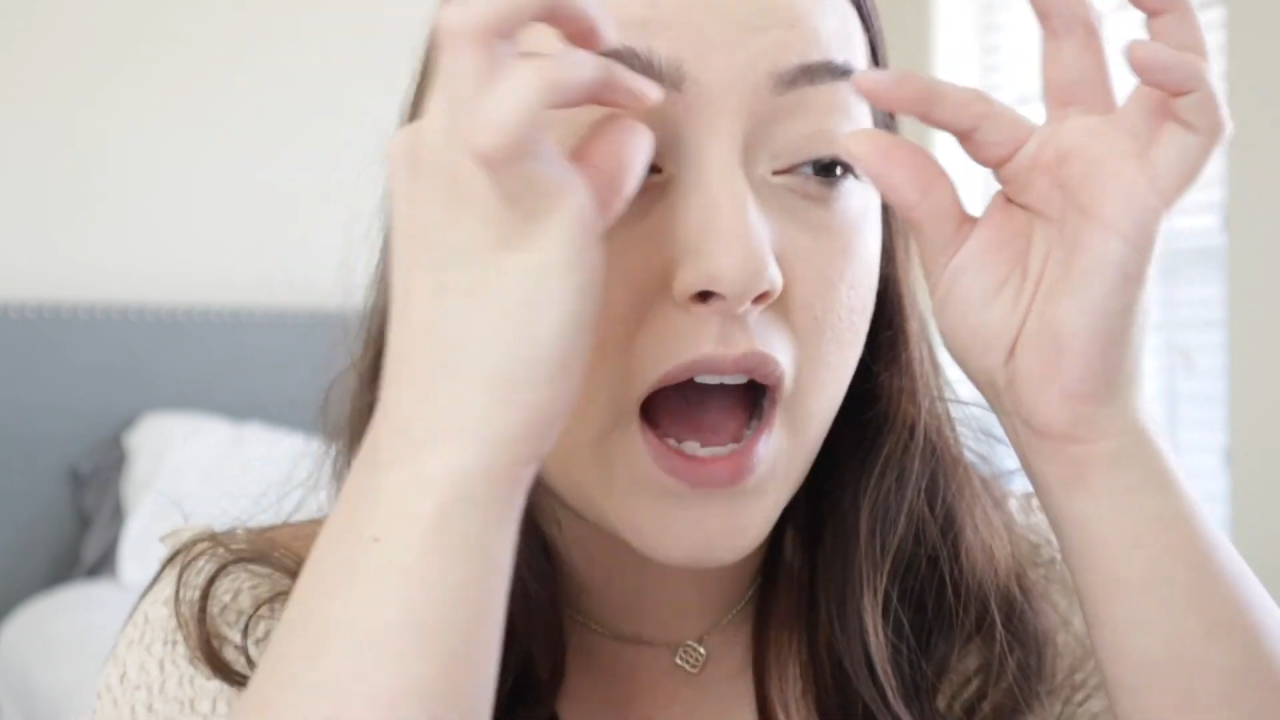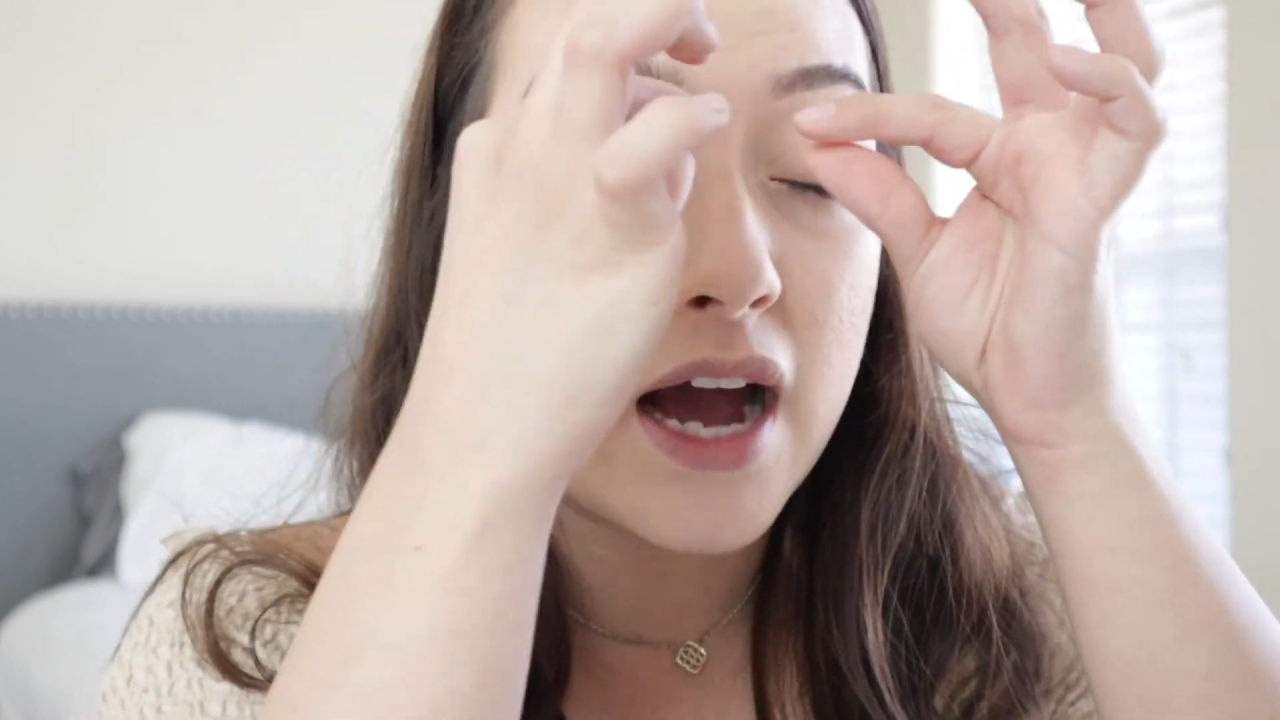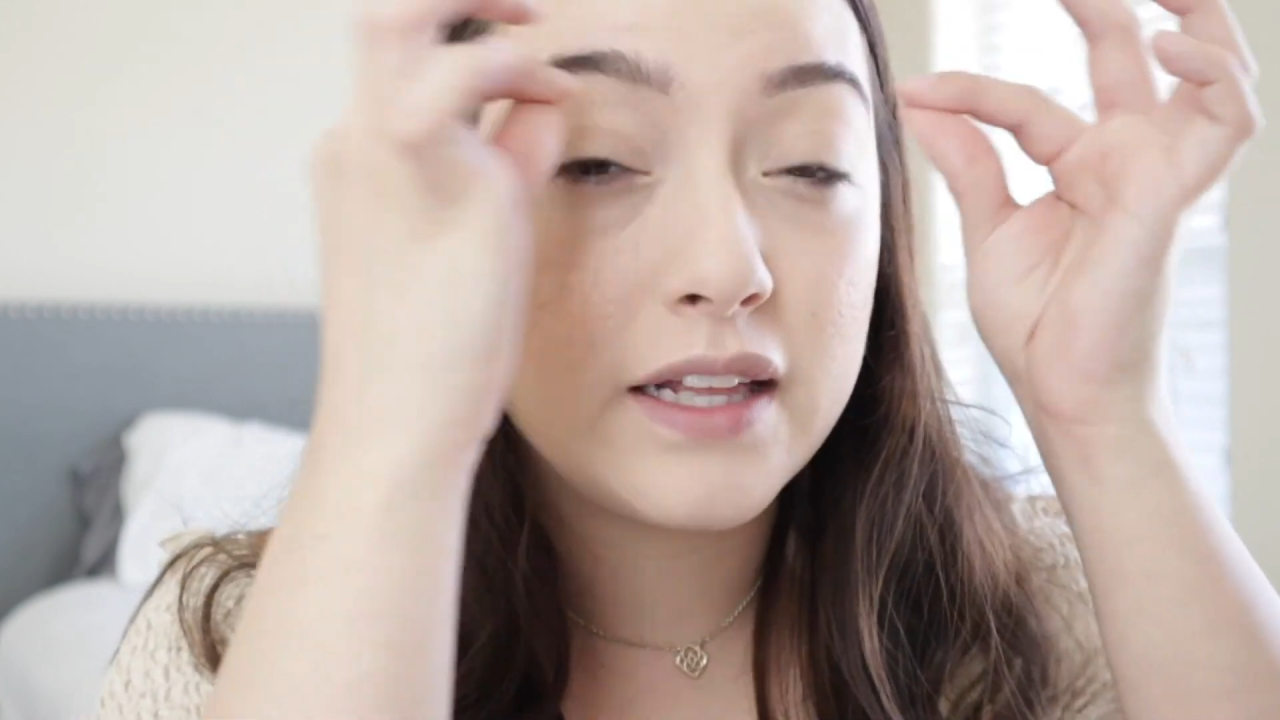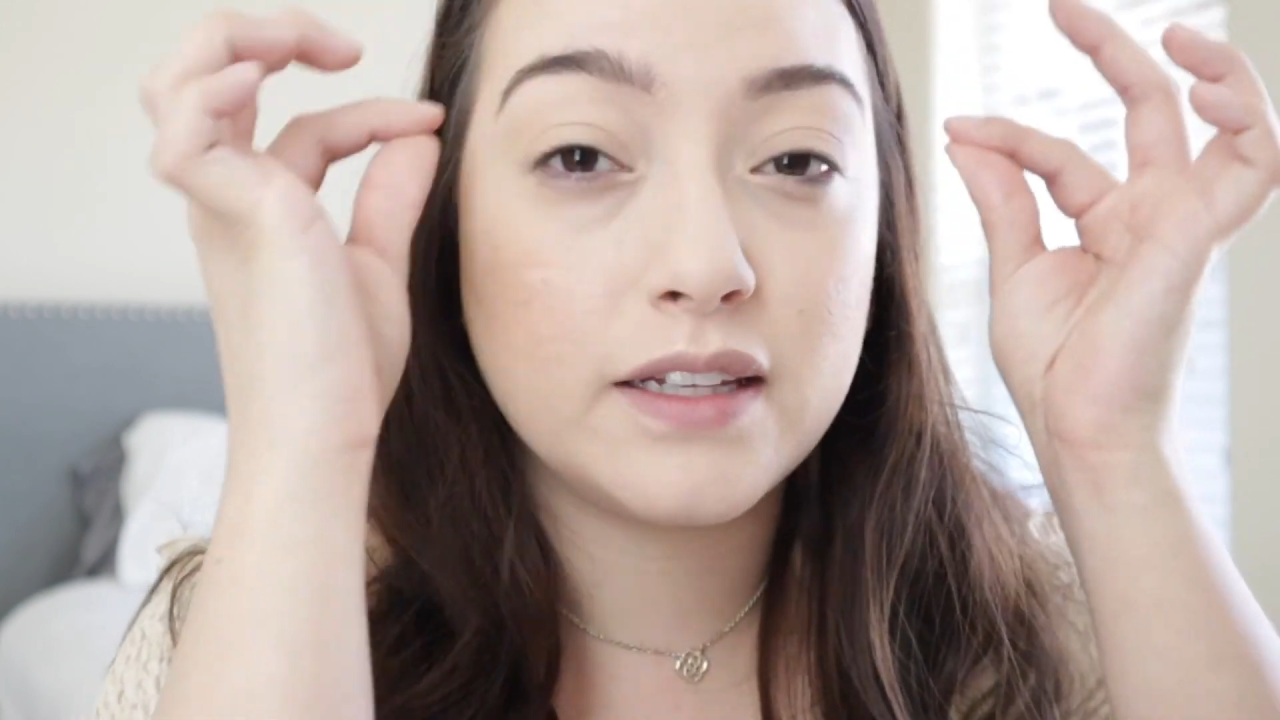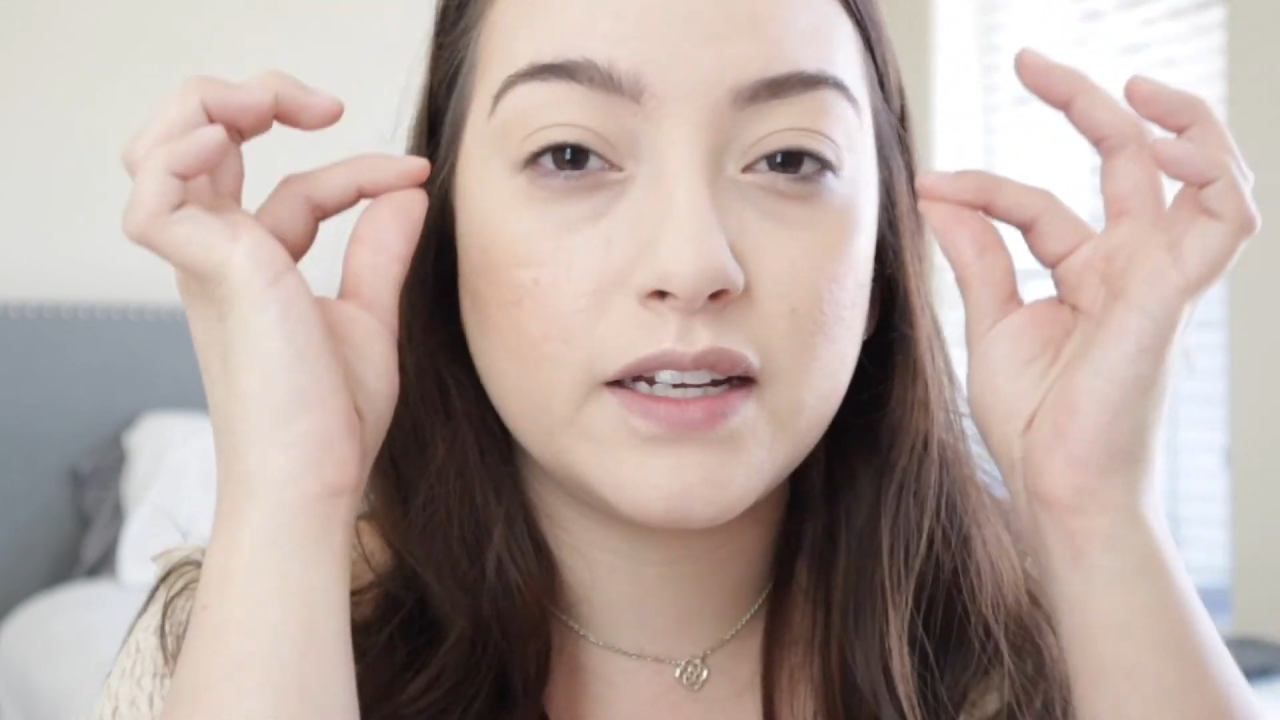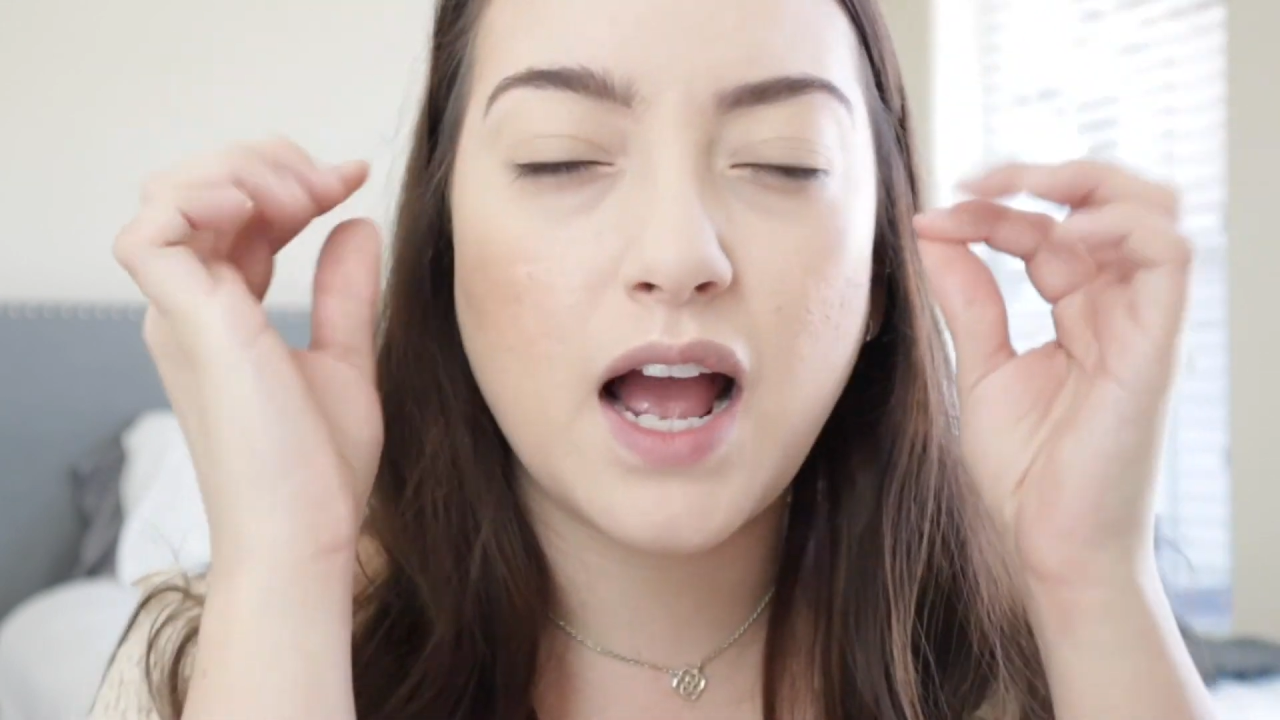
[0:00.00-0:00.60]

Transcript: eyelid.